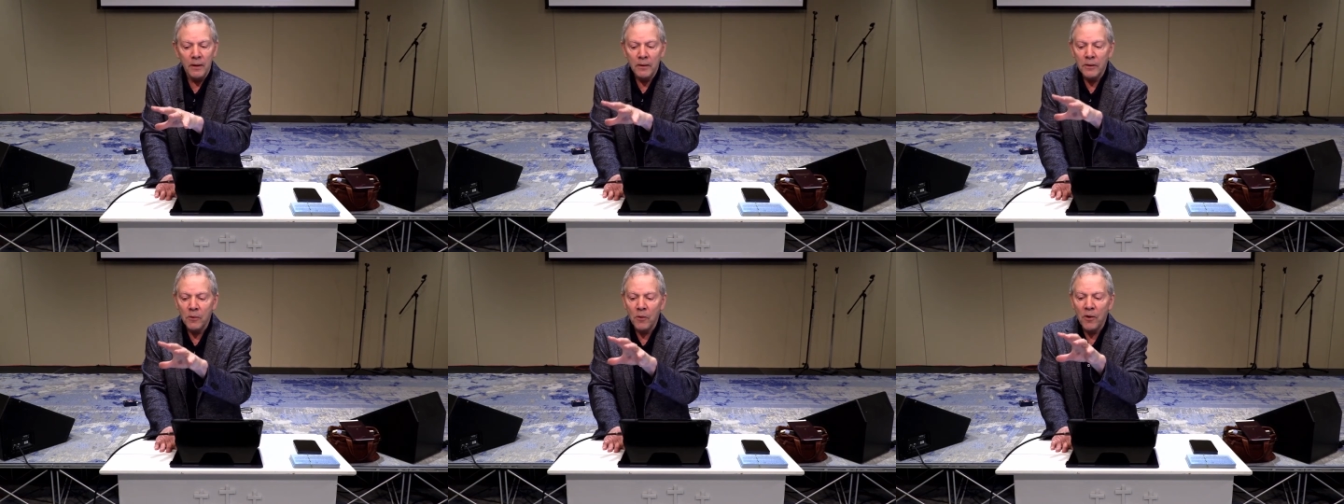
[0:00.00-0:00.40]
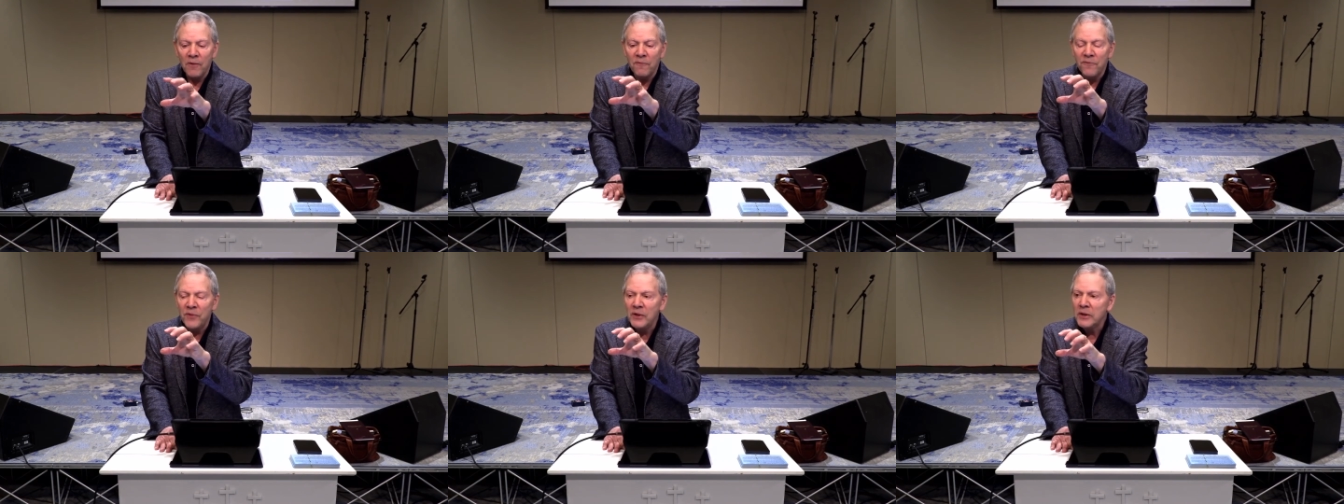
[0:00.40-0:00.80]
So our
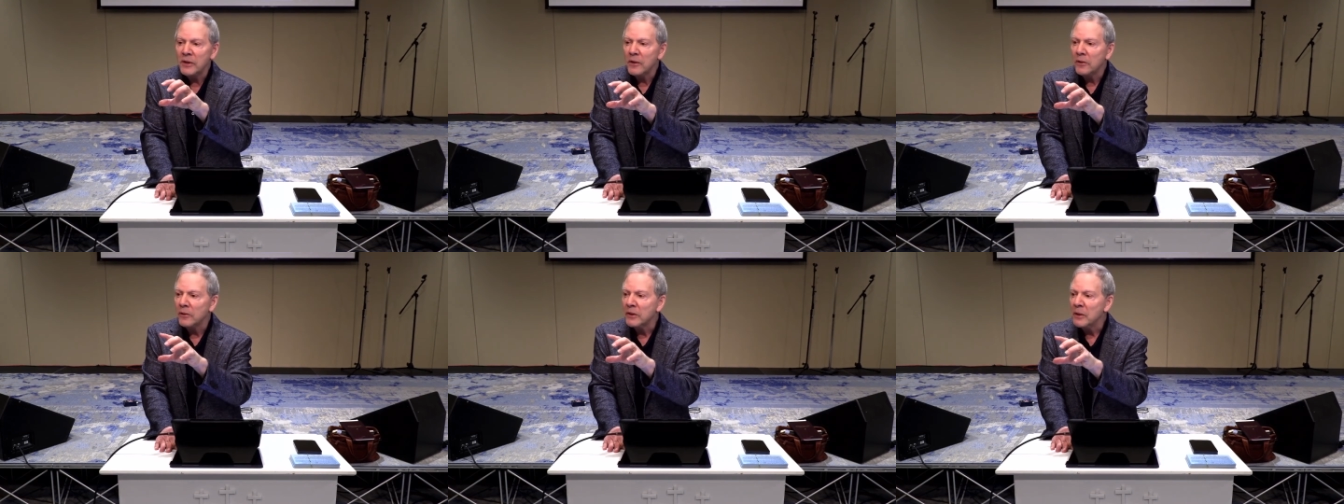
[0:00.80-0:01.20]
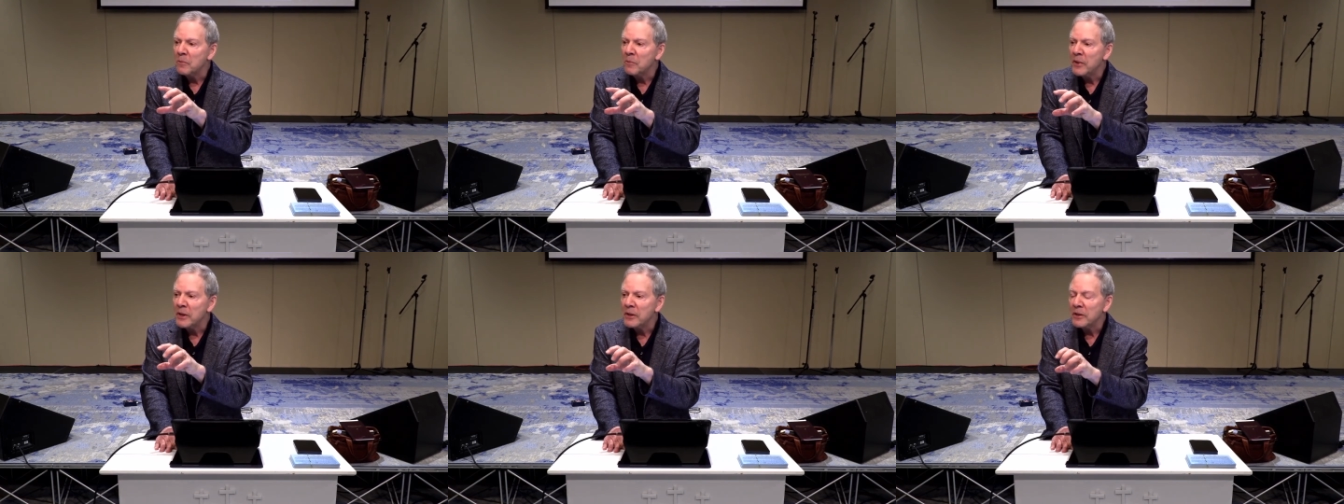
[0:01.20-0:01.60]
physical
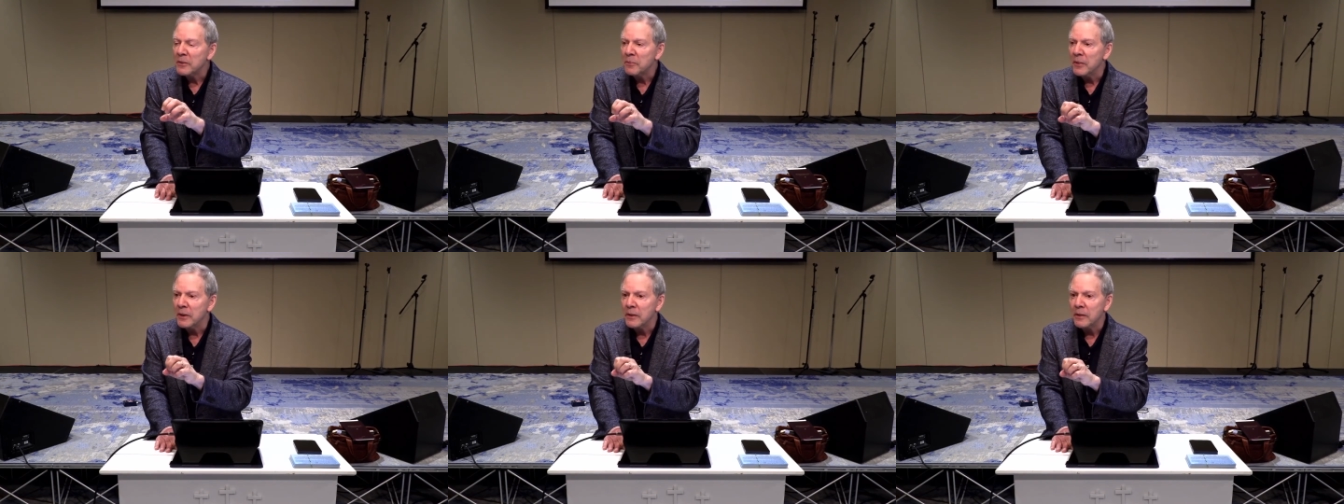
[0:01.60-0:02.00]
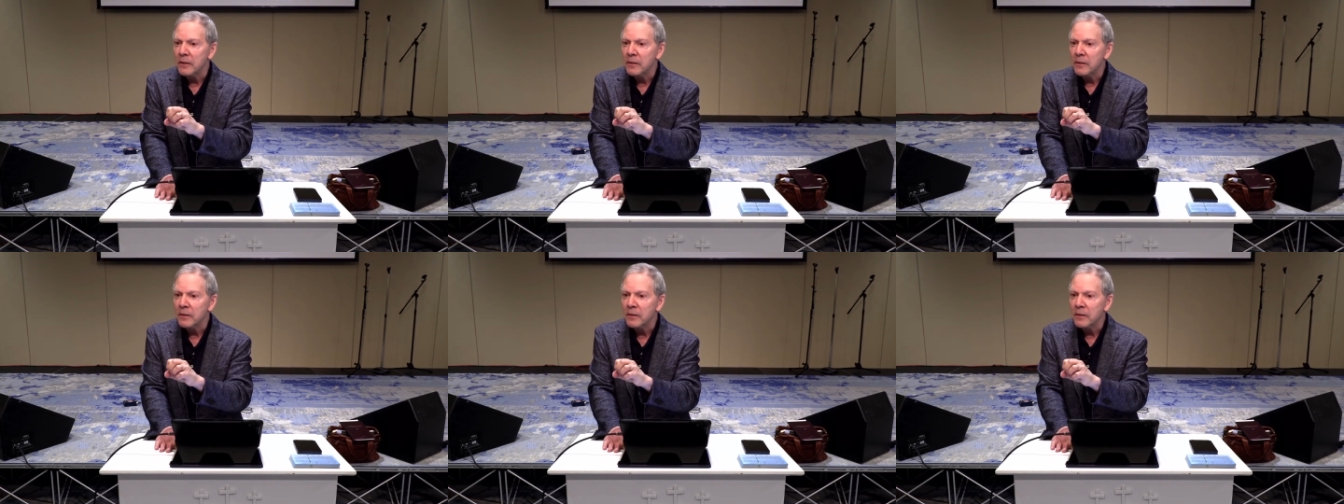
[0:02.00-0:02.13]
diminishment,